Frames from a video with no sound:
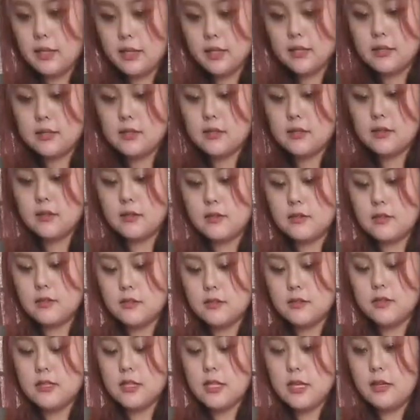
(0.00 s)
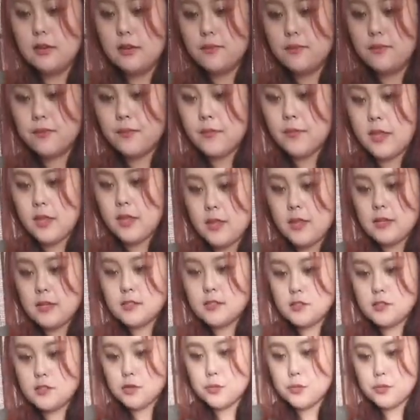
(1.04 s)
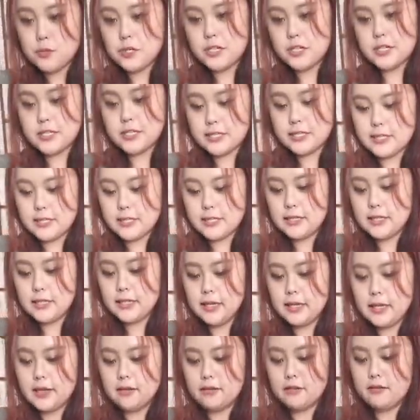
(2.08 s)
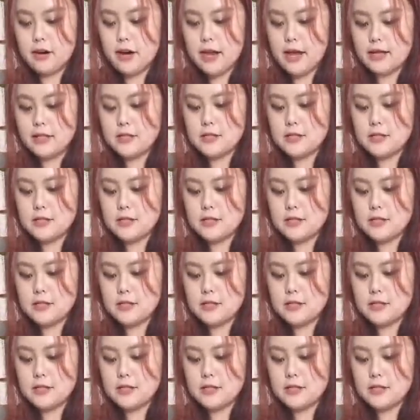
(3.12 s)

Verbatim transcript: is. As you see, super clean, right?